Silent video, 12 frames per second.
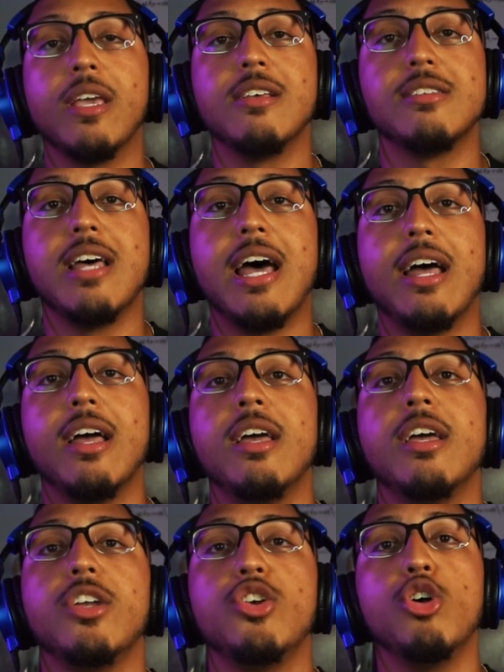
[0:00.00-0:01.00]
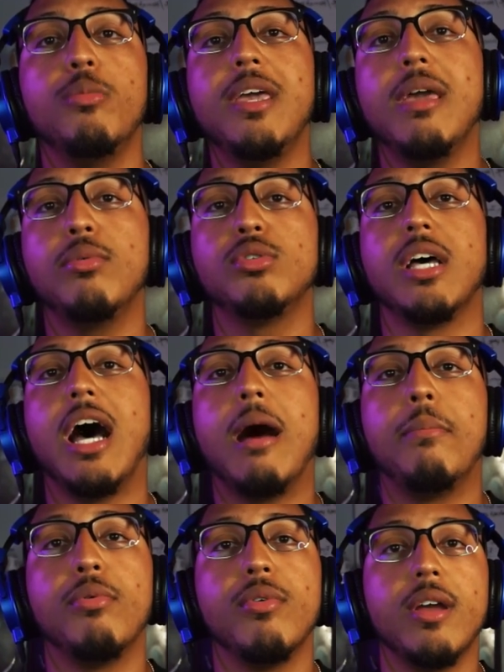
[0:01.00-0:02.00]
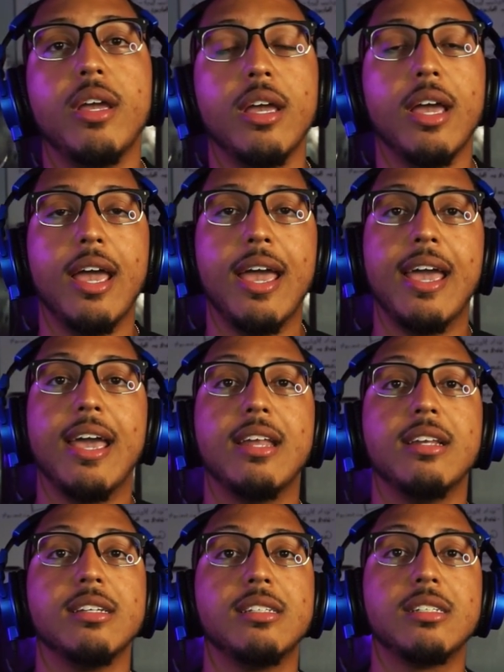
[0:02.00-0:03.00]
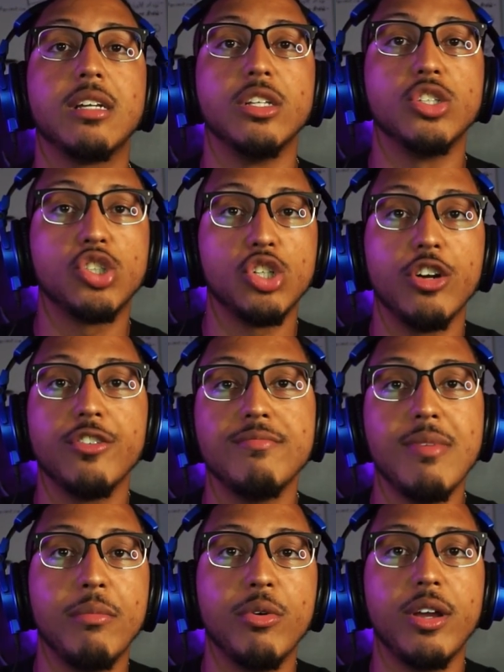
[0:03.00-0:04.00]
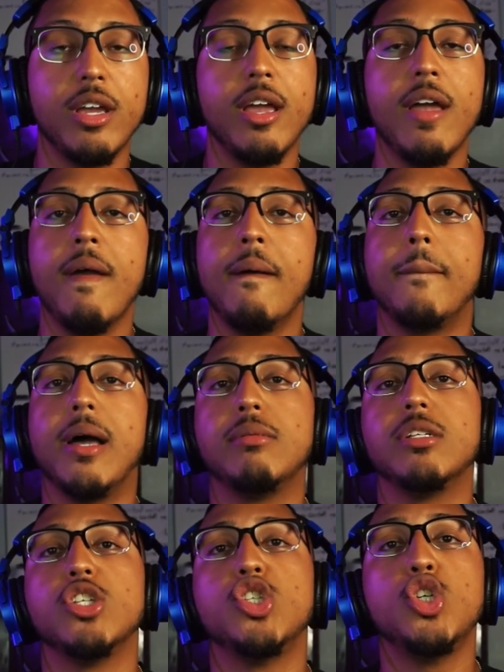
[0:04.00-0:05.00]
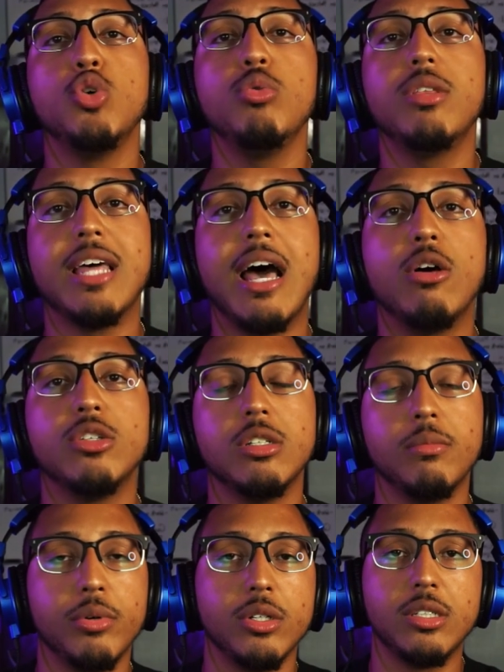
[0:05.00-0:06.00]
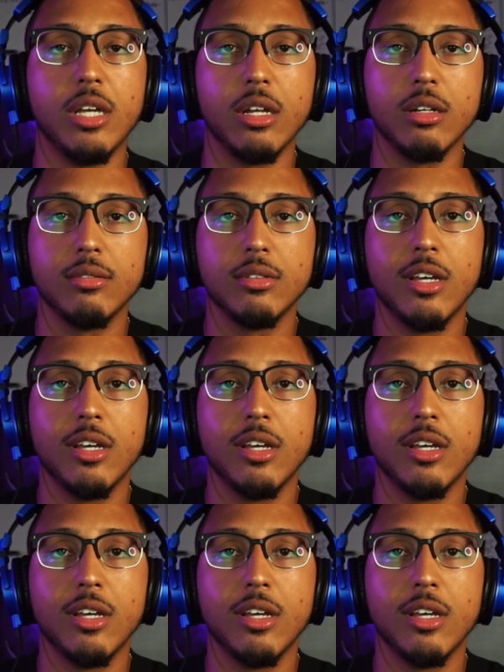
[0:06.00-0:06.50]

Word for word: is that you'll be able to operate and conserve memory by up to 2000%.